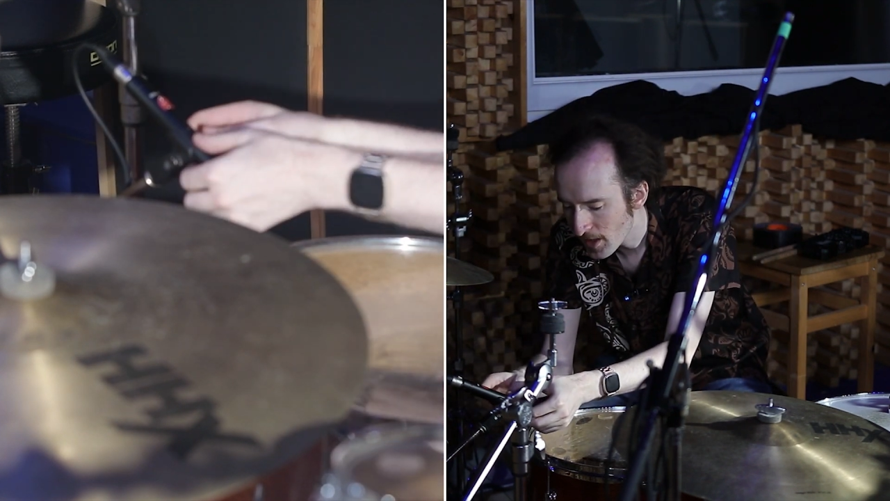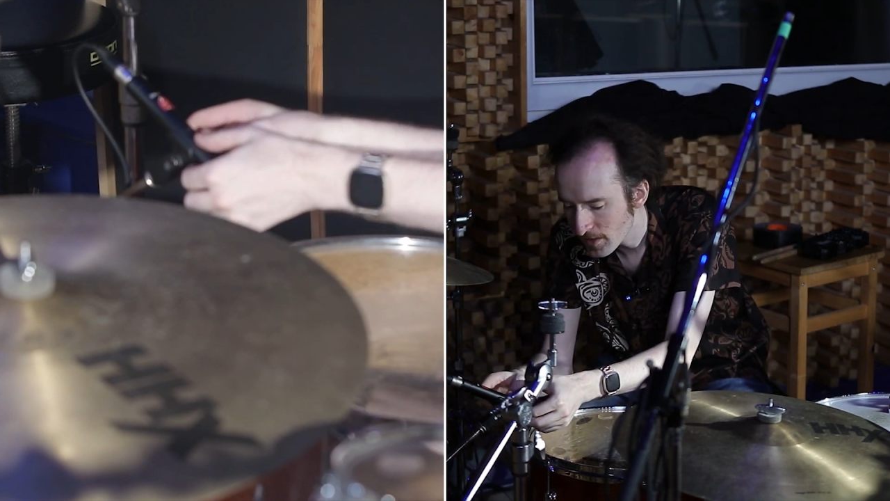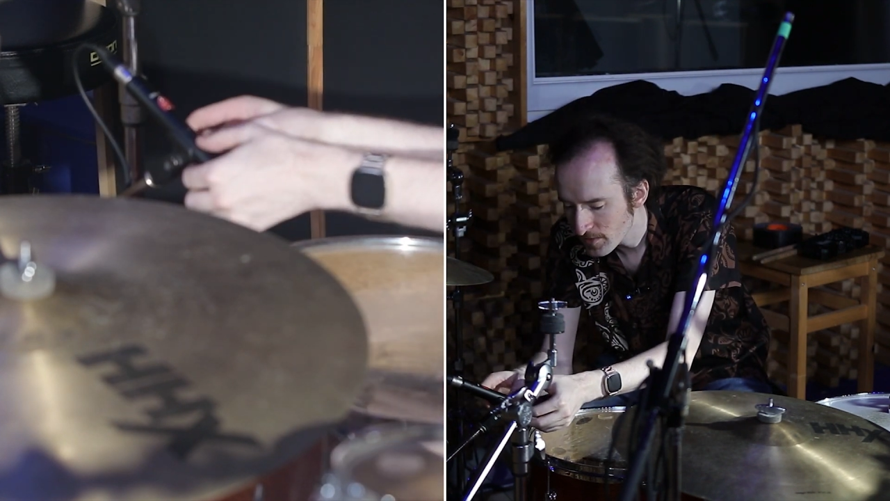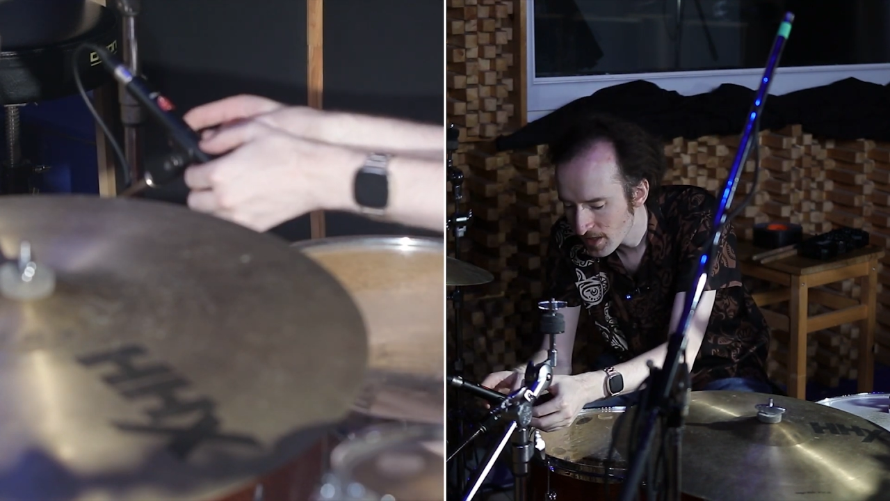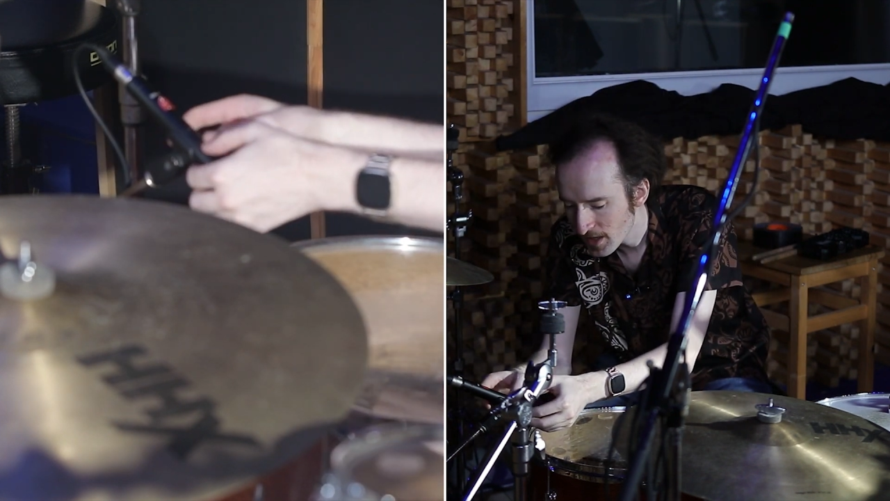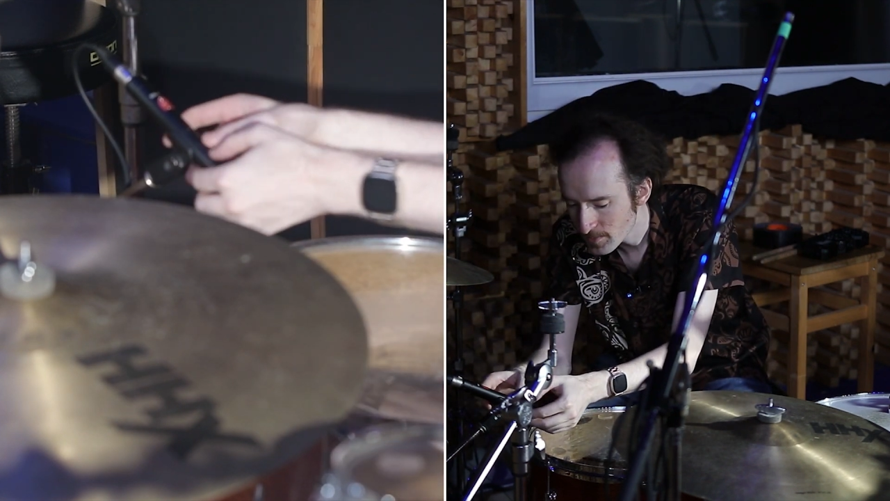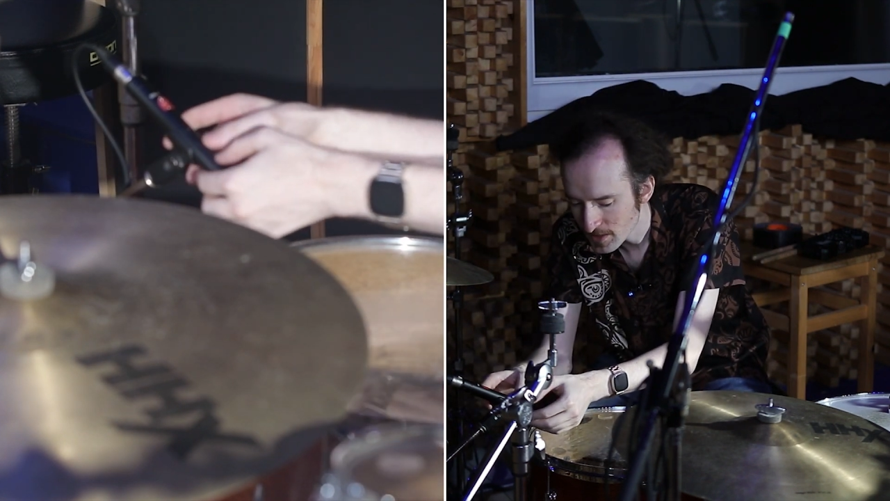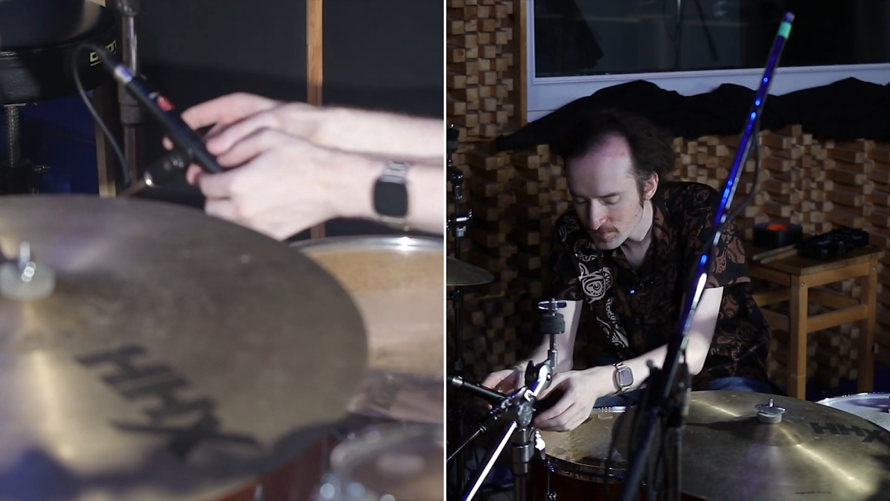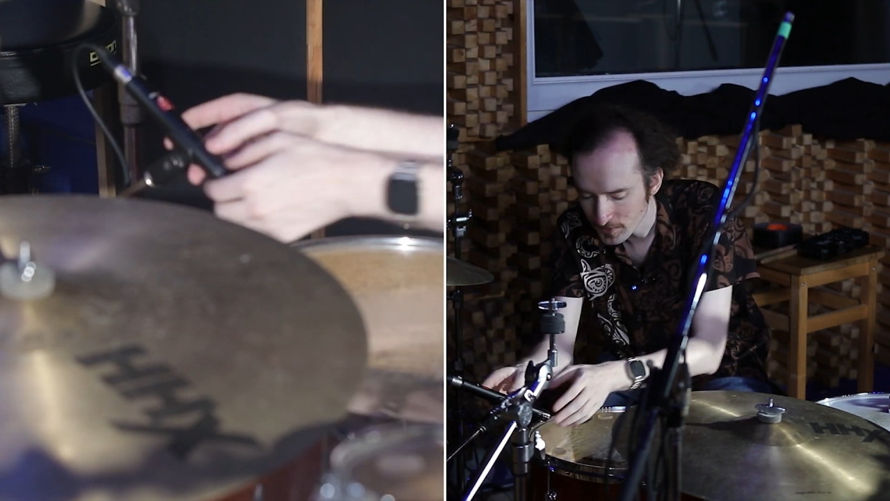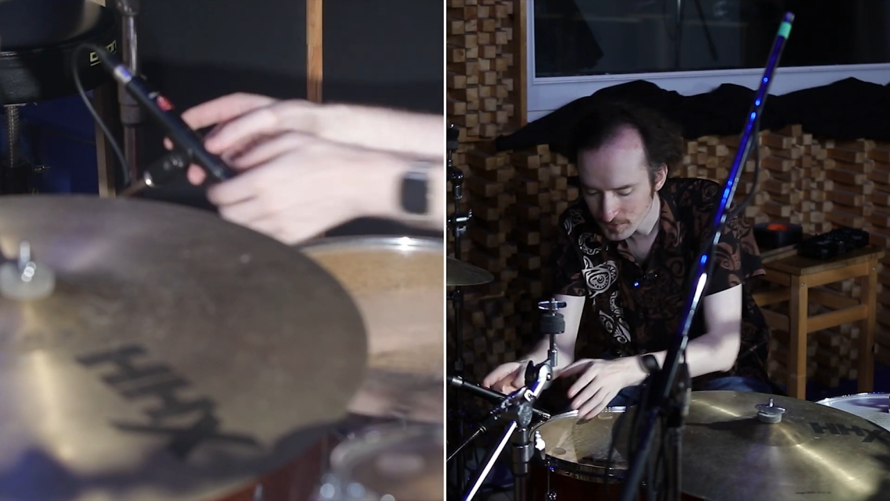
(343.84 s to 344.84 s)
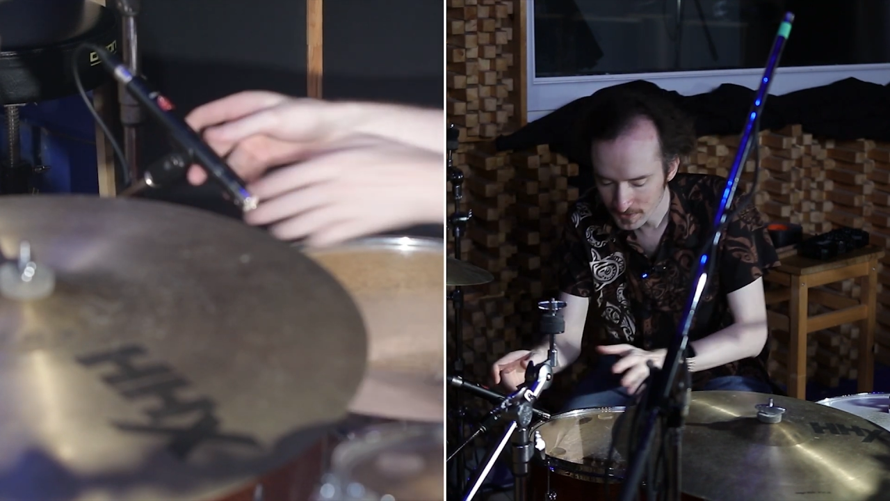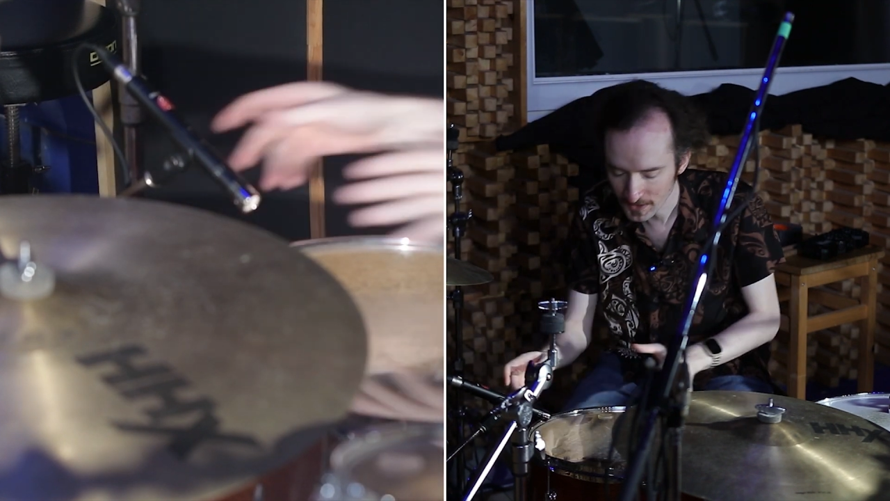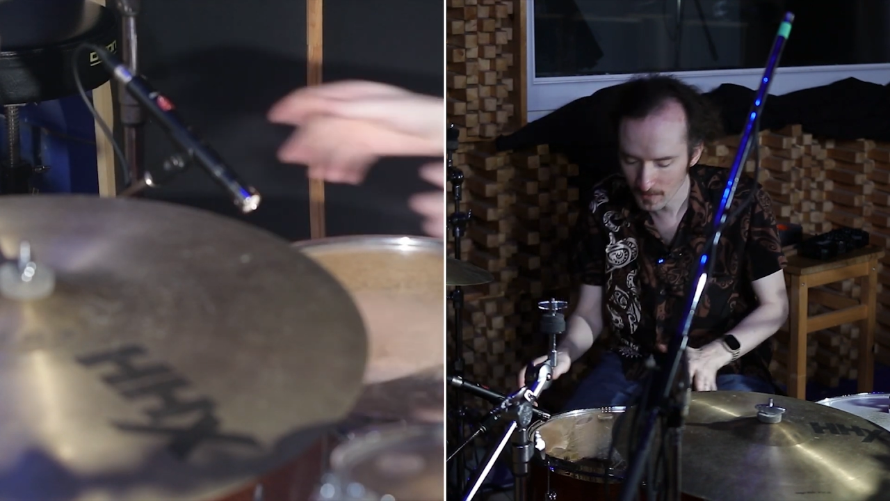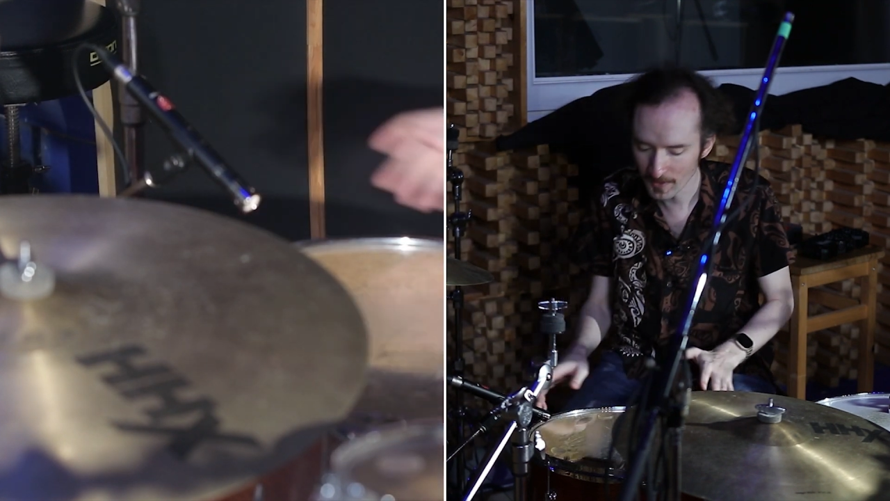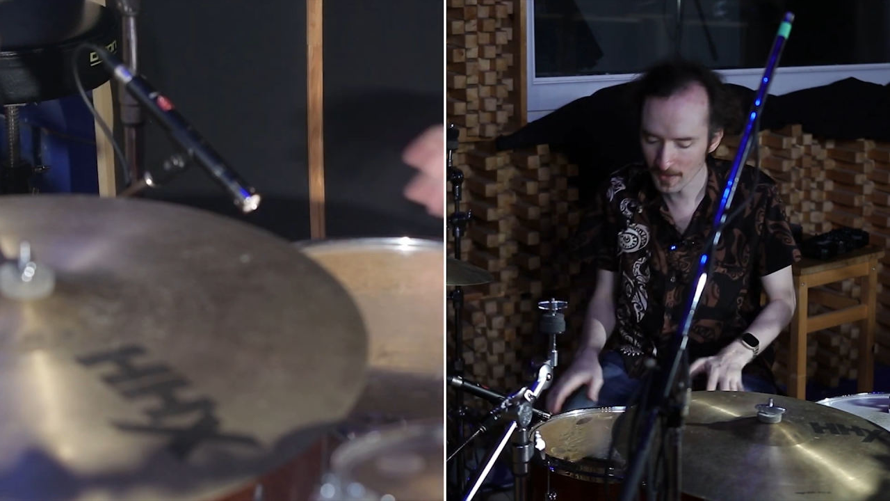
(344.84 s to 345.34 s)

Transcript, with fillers: a, the high pass filter a little